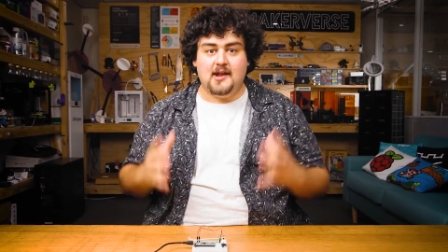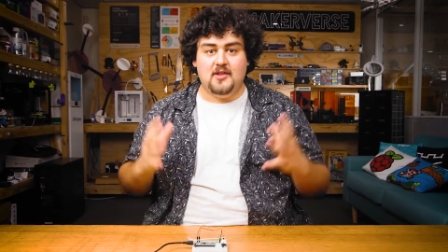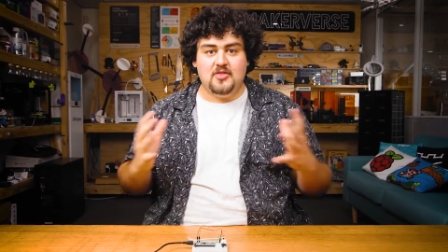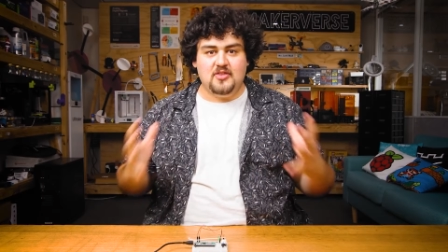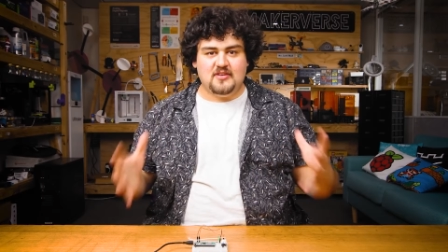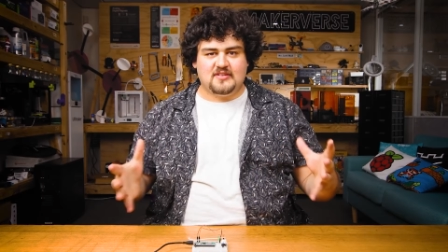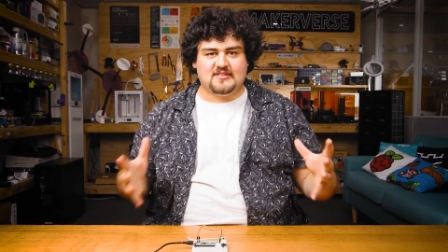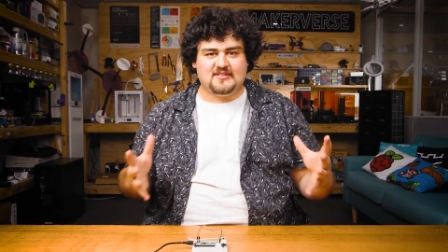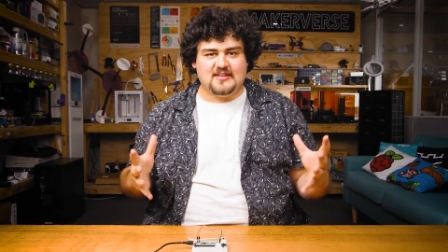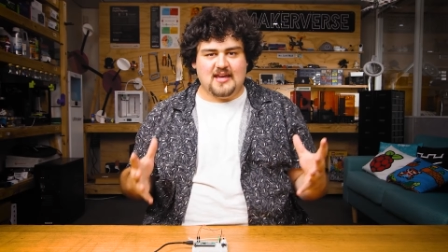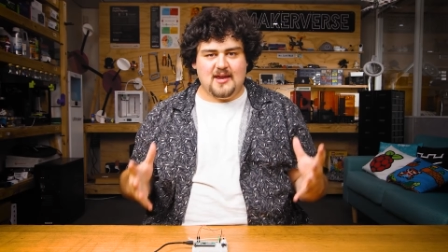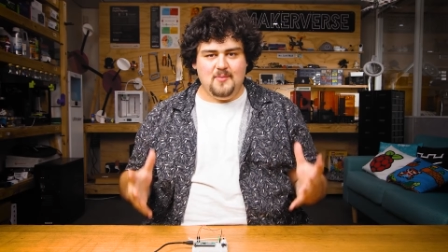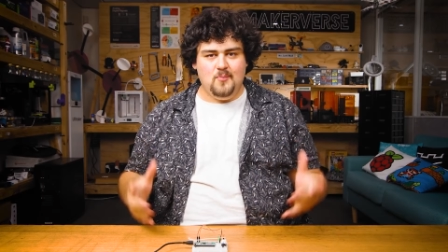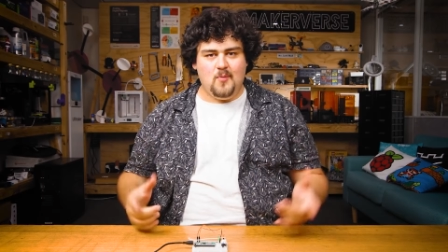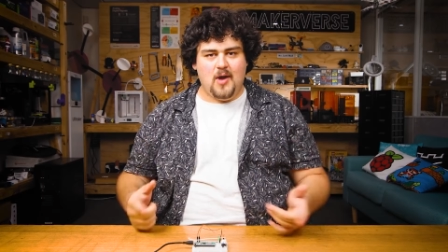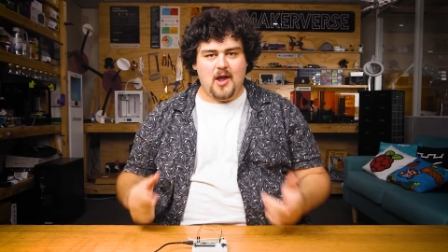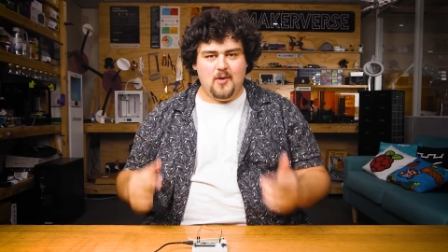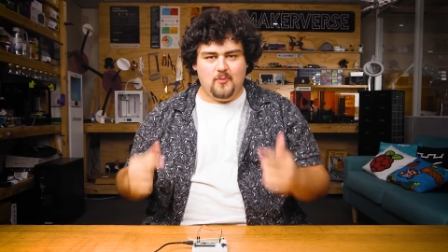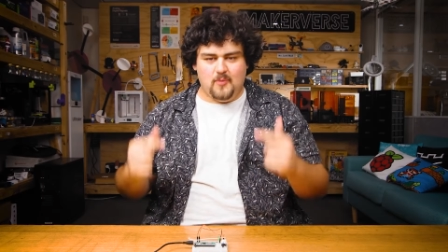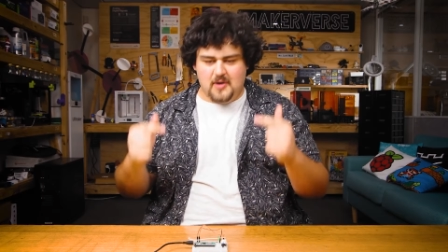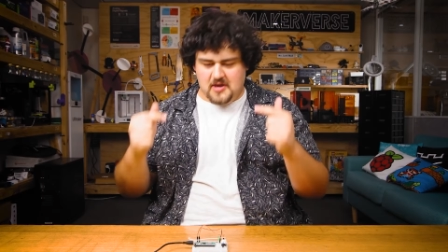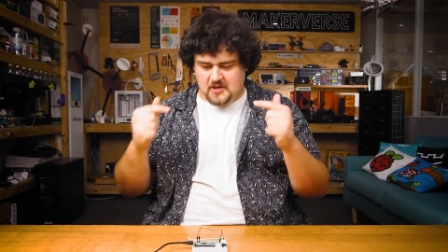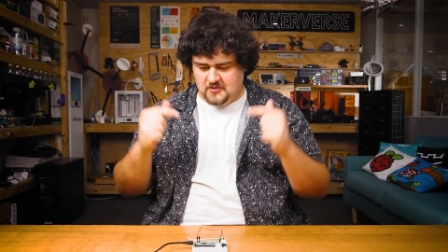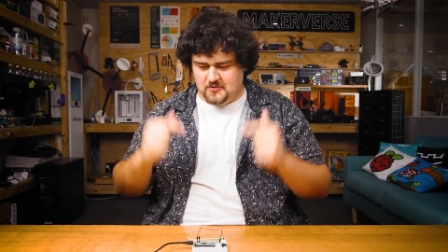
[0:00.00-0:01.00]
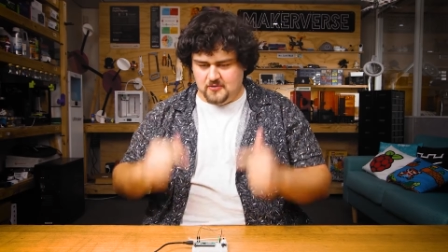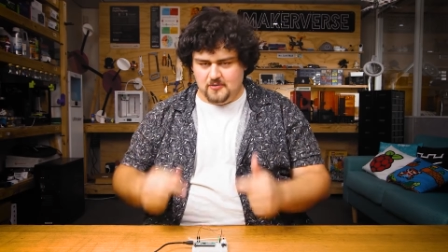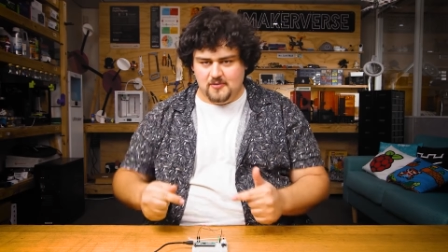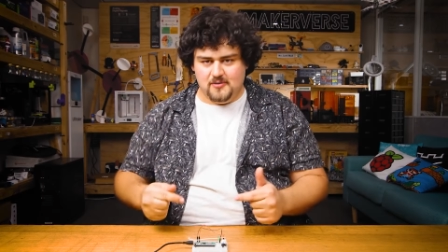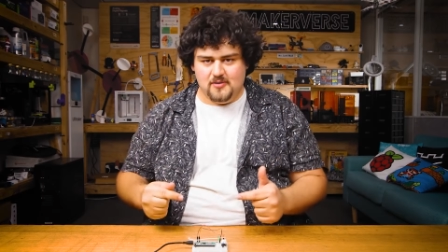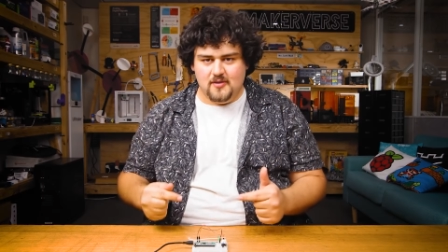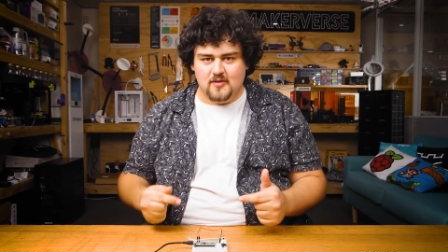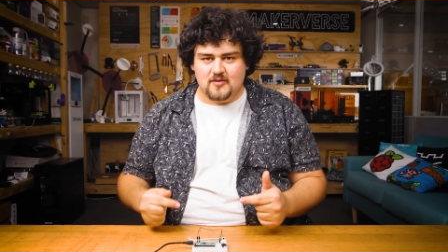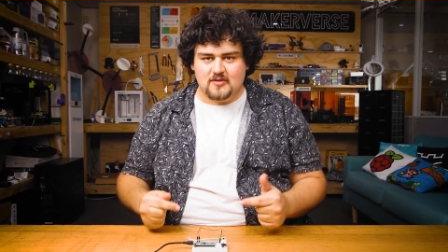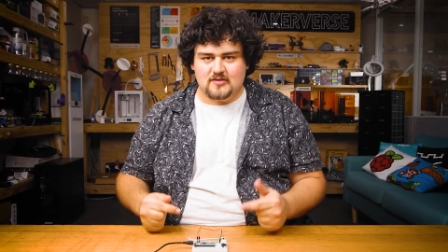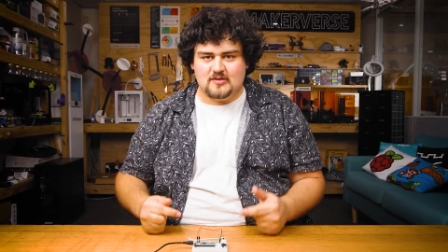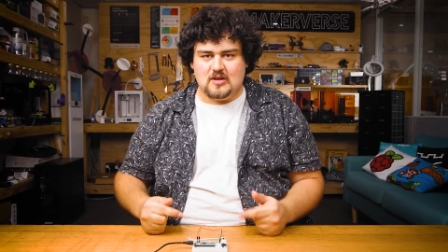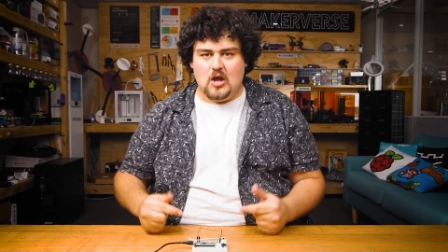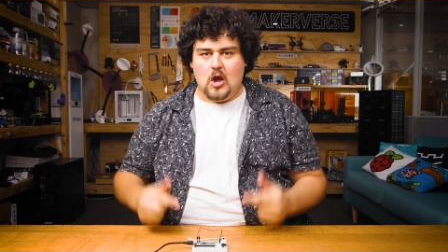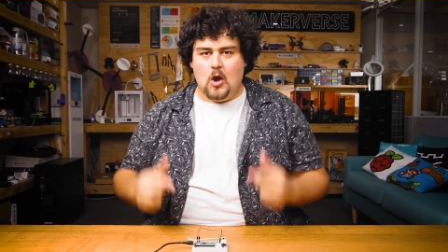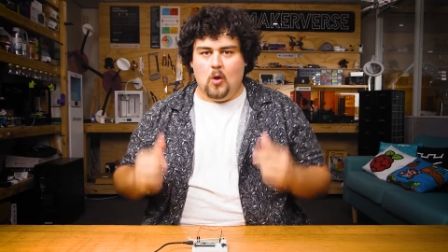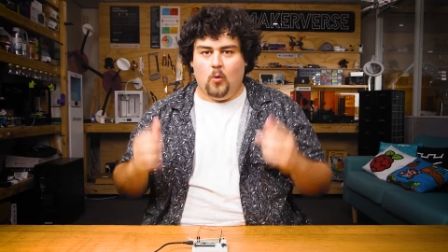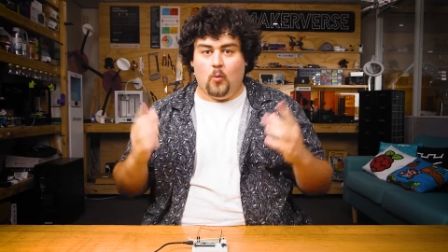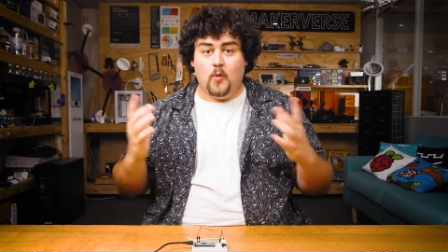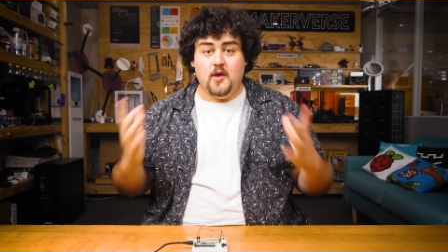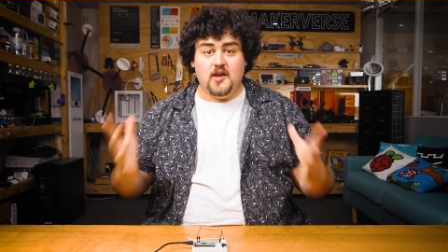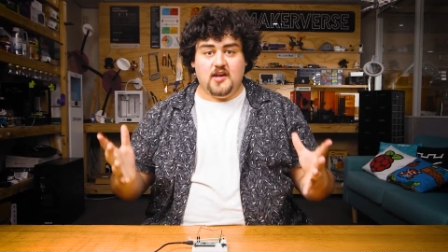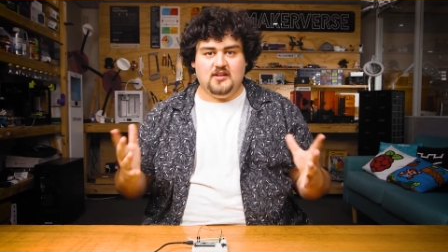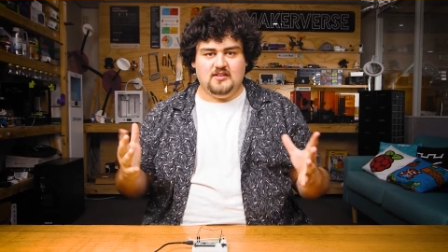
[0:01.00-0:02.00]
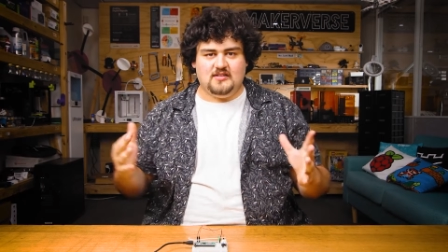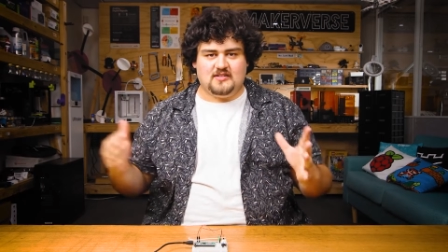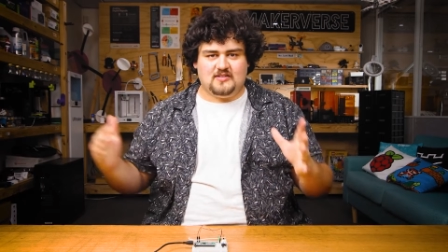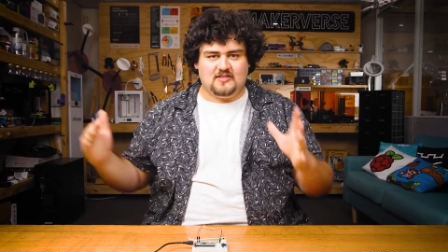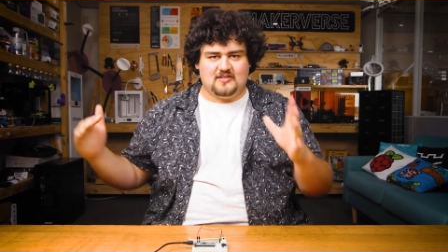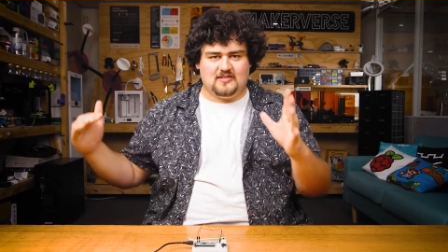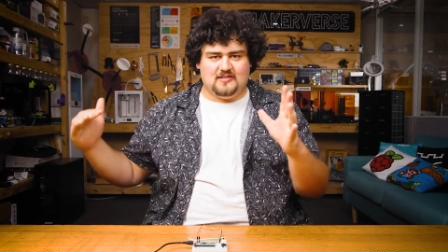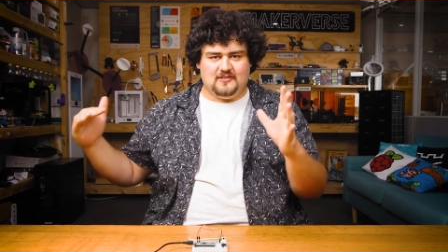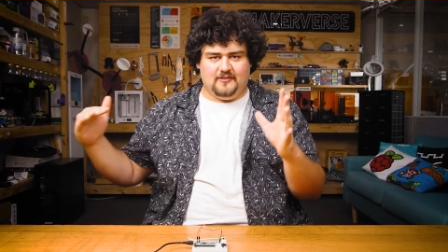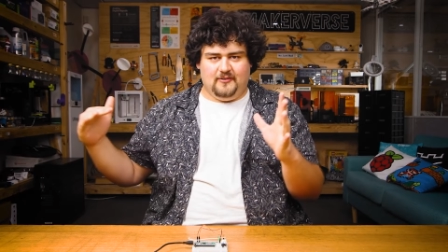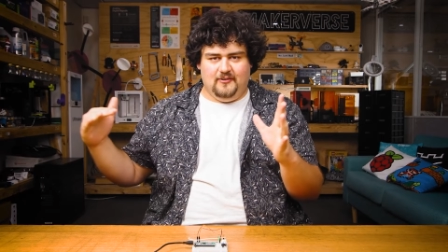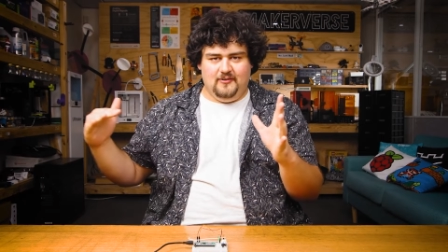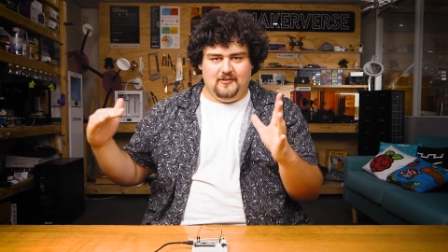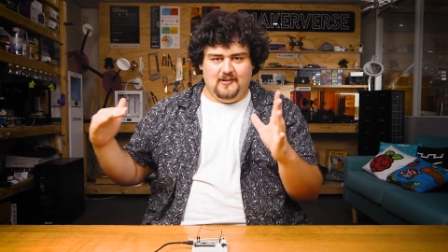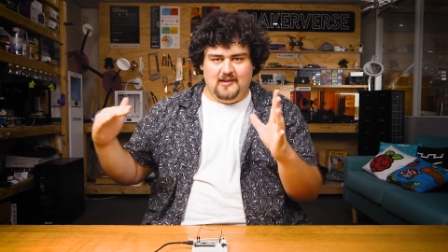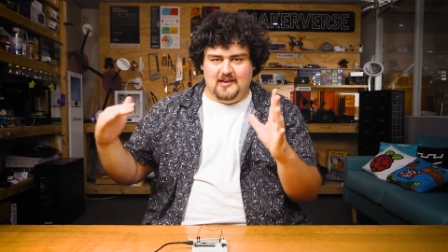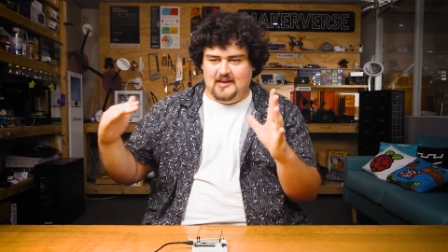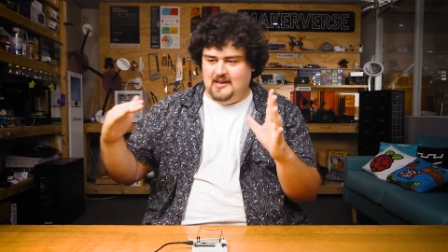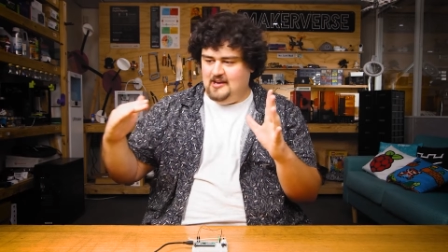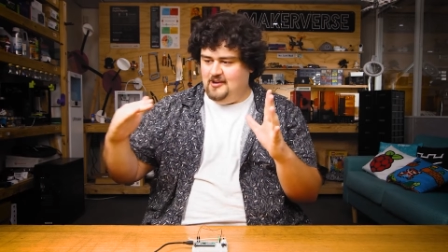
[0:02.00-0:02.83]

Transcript: And in the same way we do this, we can slowly